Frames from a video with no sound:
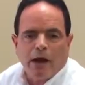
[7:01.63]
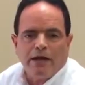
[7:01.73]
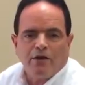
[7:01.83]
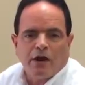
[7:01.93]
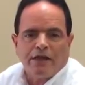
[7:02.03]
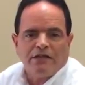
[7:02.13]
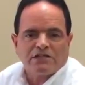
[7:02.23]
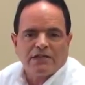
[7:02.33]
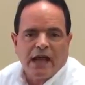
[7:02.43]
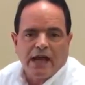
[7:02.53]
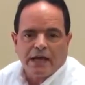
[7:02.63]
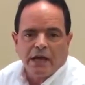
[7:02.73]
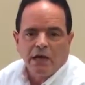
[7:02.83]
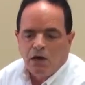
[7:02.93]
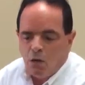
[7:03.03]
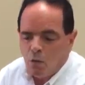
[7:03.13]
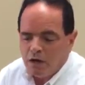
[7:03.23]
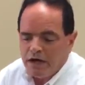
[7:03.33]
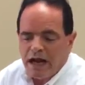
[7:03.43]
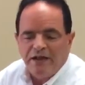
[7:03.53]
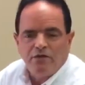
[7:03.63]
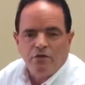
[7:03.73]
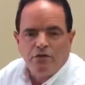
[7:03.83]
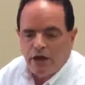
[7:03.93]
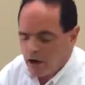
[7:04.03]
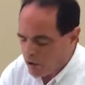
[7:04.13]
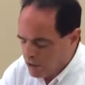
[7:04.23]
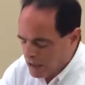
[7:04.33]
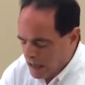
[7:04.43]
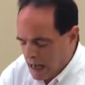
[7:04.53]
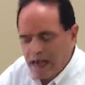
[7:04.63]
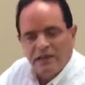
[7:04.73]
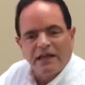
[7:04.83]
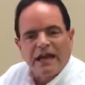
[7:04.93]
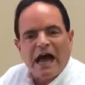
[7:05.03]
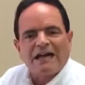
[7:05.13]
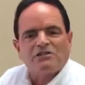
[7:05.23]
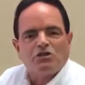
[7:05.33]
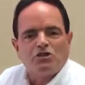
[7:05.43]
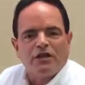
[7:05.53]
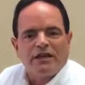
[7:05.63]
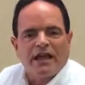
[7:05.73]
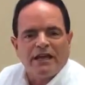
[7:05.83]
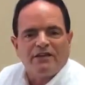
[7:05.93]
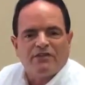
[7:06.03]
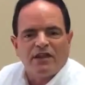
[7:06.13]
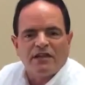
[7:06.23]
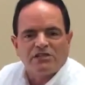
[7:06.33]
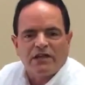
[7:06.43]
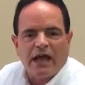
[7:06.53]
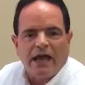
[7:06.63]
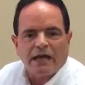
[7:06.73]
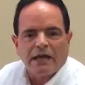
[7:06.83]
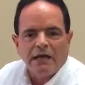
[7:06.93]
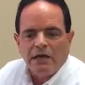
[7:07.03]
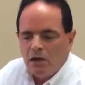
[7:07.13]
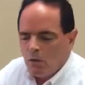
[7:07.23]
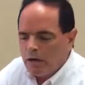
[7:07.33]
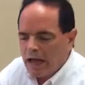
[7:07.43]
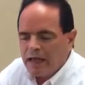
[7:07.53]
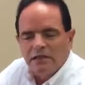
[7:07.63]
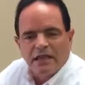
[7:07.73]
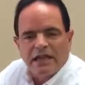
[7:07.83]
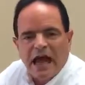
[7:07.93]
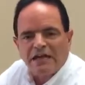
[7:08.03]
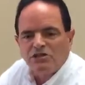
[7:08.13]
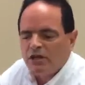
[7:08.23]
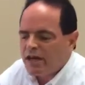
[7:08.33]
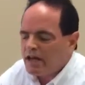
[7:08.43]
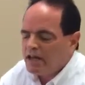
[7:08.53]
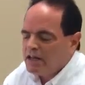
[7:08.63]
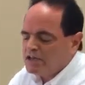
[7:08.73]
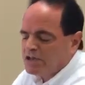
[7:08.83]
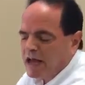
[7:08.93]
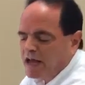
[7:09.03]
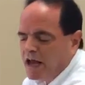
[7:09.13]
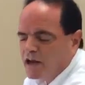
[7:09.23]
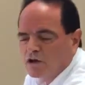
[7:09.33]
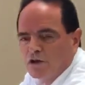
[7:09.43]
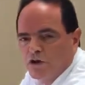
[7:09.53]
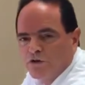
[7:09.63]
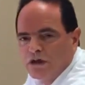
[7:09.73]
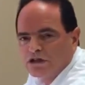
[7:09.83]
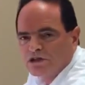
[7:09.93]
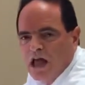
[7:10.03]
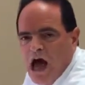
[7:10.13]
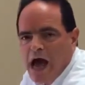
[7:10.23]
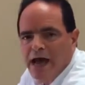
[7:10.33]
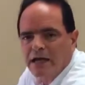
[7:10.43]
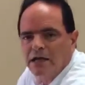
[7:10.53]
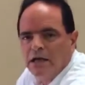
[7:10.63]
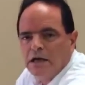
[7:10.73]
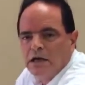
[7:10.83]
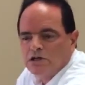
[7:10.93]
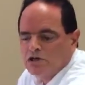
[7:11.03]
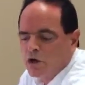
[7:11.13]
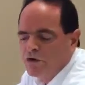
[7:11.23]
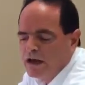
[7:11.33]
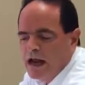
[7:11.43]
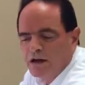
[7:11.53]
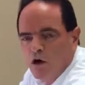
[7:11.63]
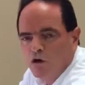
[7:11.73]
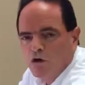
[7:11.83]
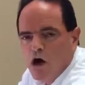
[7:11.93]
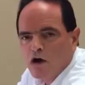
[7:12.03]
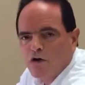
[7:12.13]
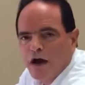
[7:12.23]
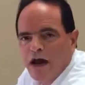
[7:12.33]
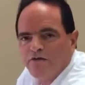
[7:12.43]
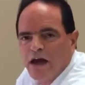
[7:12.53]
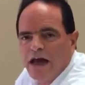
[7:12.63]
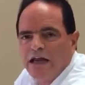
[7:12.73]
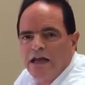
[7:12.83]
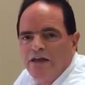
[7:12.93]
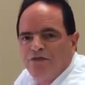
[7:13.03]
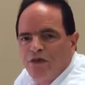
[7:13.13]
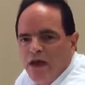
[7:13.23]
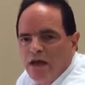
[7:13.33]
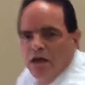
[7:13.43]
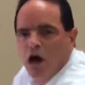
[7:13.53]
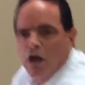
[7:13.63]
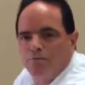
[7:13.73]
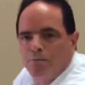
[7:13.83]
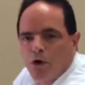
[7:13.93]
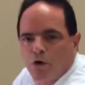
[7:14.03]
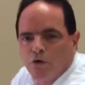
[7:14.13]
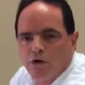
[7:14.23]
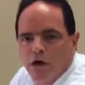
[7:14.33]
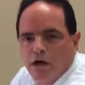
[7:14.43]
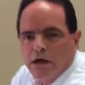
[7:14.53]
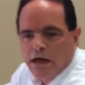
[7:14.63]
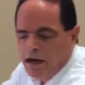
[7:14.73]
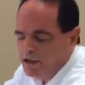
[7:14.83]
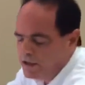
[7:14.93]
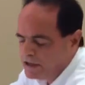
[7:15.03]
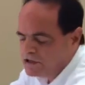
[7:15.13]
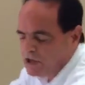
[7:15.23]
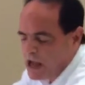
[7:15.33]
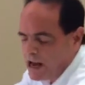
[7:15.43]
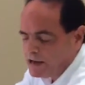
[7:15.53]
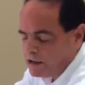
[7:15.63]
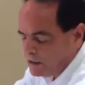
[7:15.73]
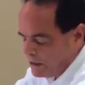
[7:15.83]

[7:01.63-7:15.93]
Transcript: right here on this tank. What did I do there? I let oxygen get into this tank. When I let oxygen get into this tank, I clear this line so that I no longer have anything unburned in this line.